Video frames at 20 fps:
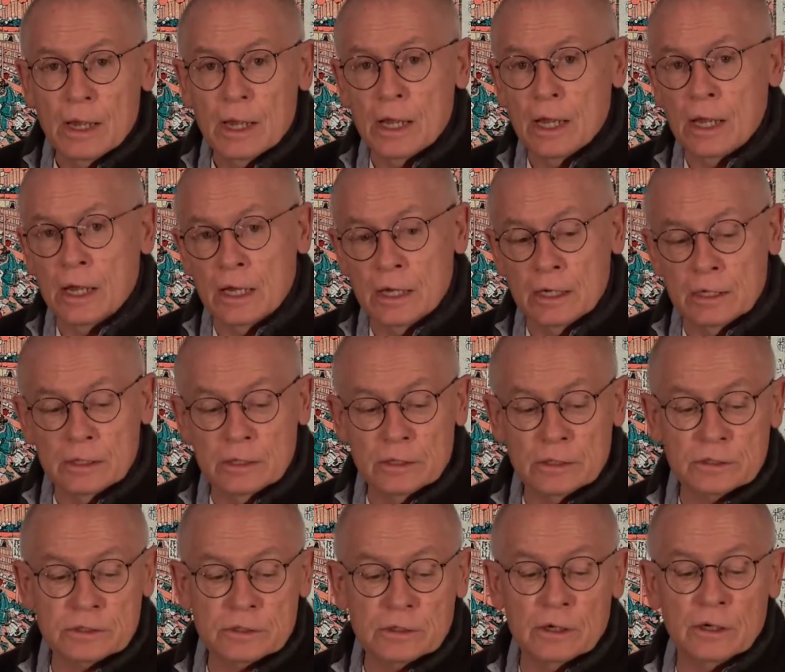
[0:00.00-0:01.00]

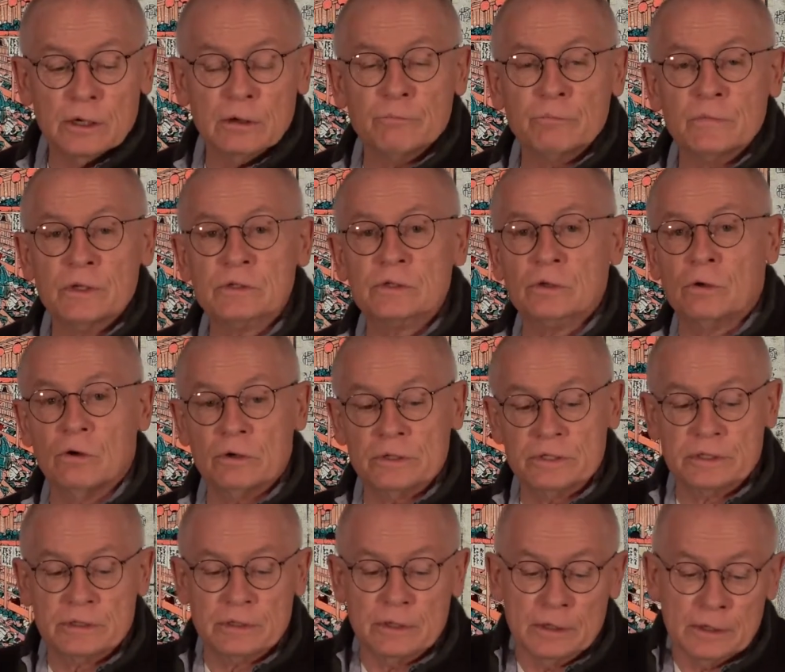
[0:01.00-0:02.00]
and
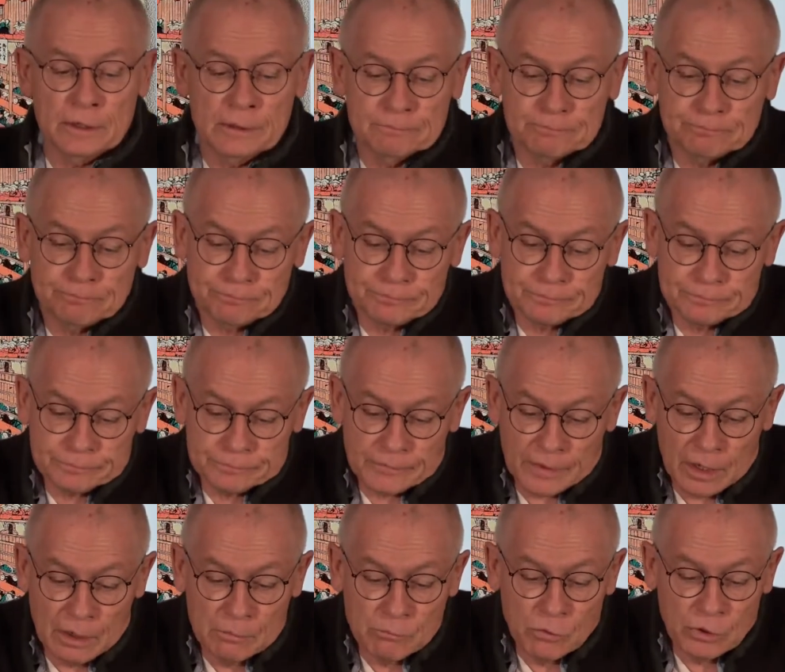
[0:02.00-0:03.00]
starts
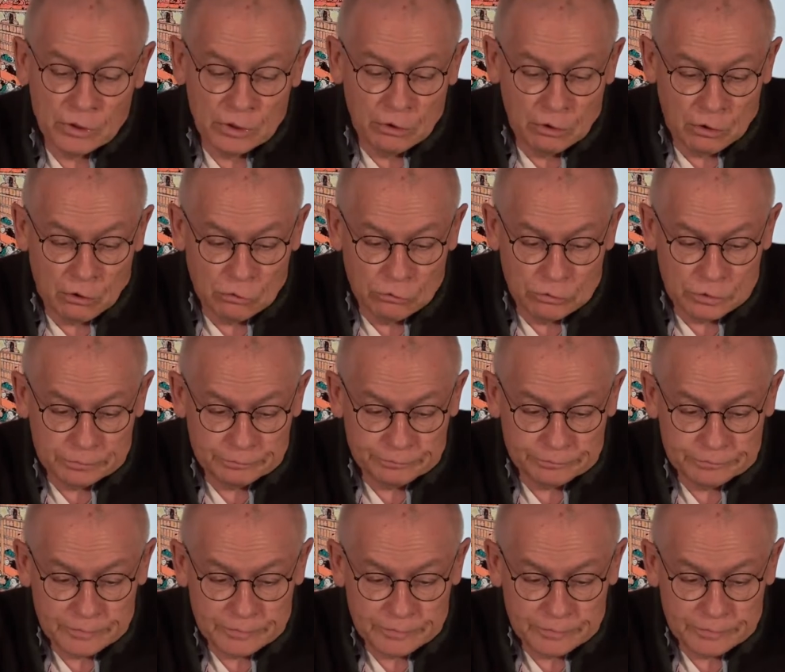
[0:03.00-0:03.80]
a monologue.